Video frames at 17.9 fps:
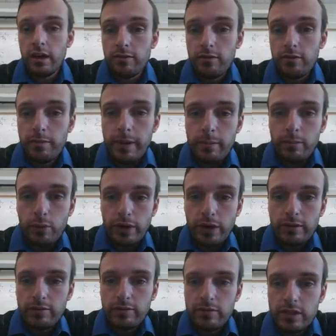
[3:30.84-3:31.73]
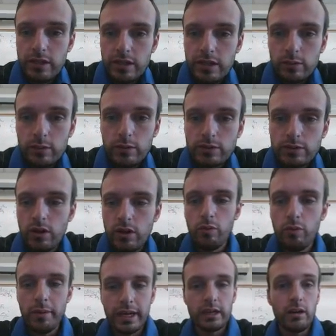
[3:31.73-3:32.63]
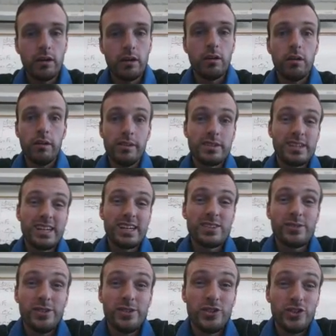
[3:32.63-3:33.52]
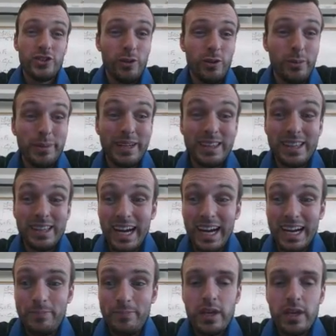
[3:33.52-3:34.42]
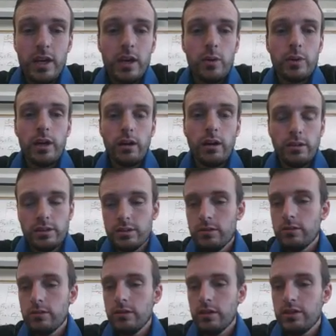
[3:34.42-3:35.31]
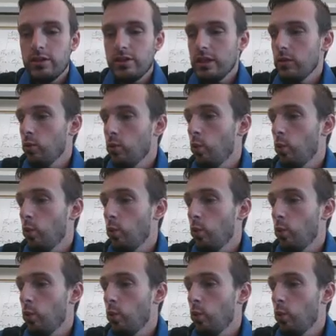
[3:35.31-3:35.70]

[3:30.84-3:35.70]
of remembering V equals omega r. This guy's going to show up a lot. We also see